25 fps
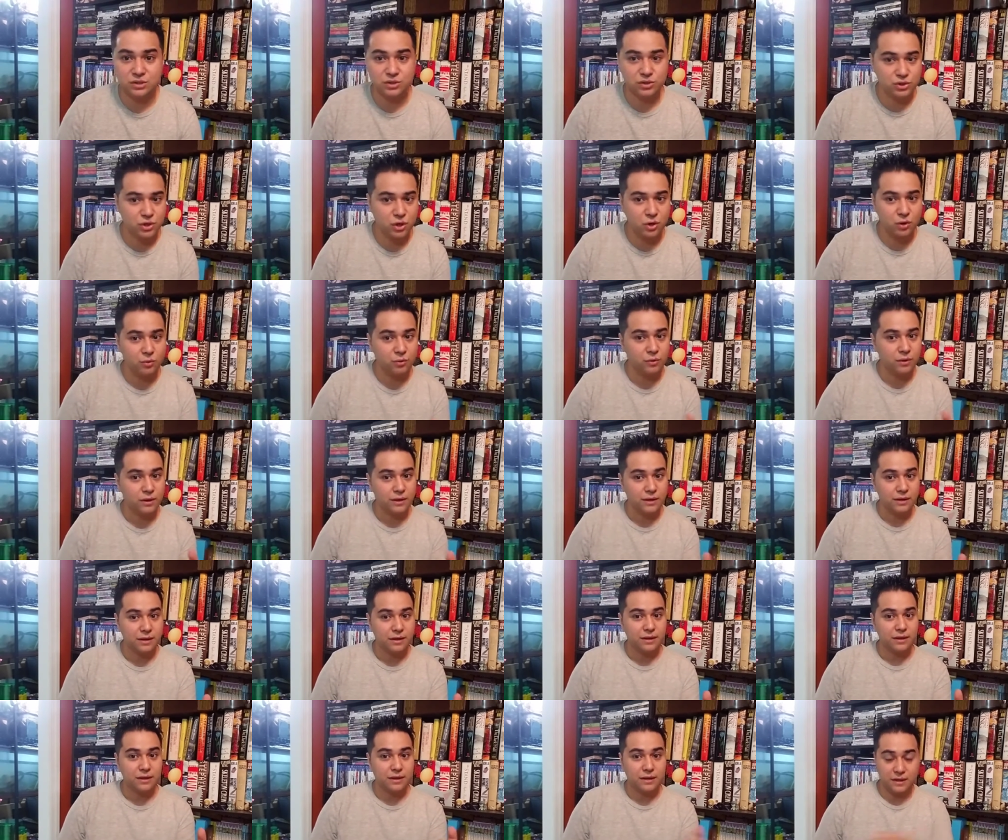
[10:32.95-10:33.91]
So
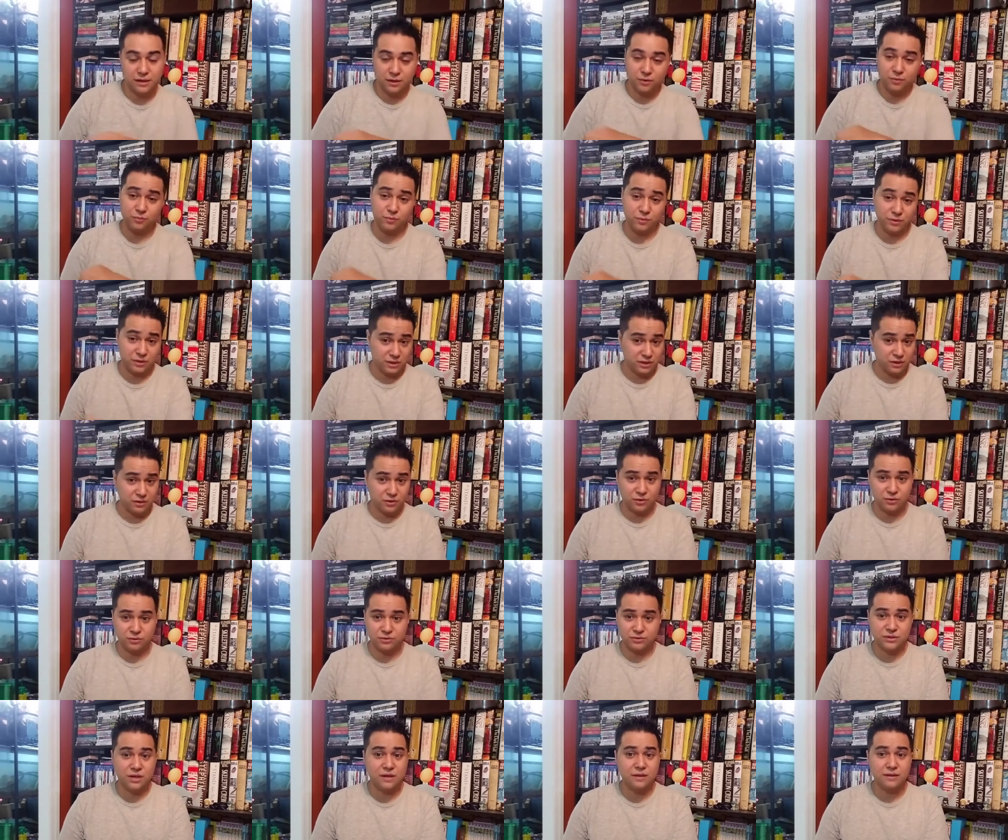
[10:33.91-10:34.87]
here, here
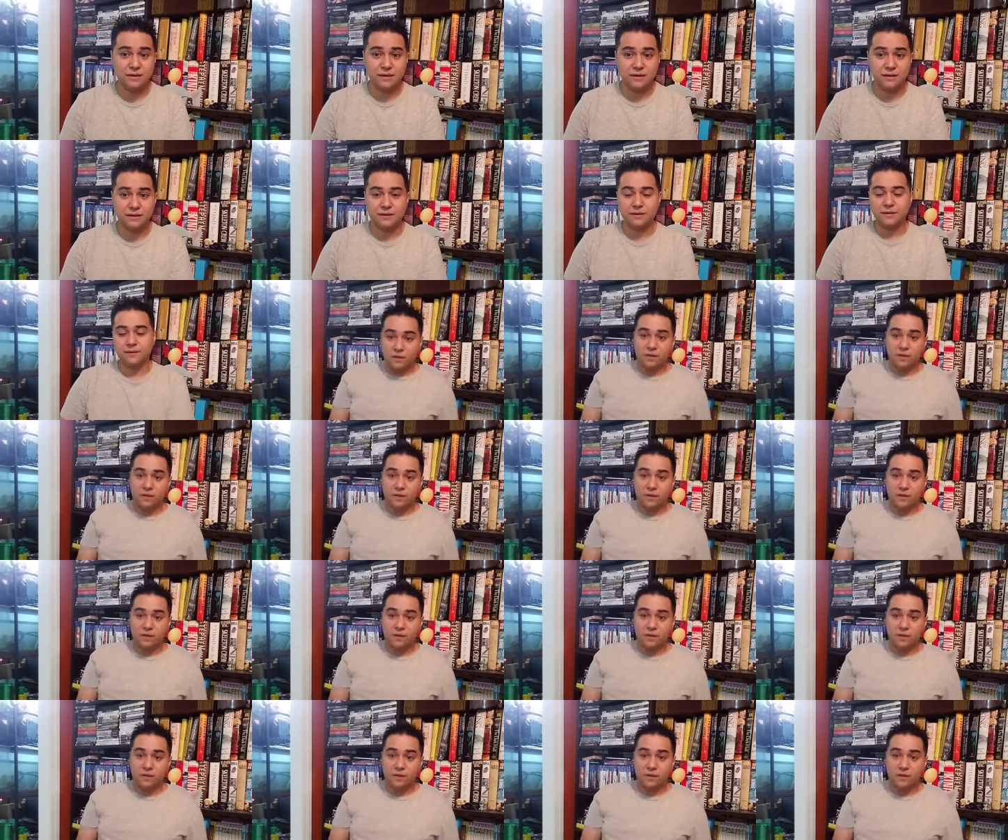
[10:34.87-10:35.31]
goes nothing.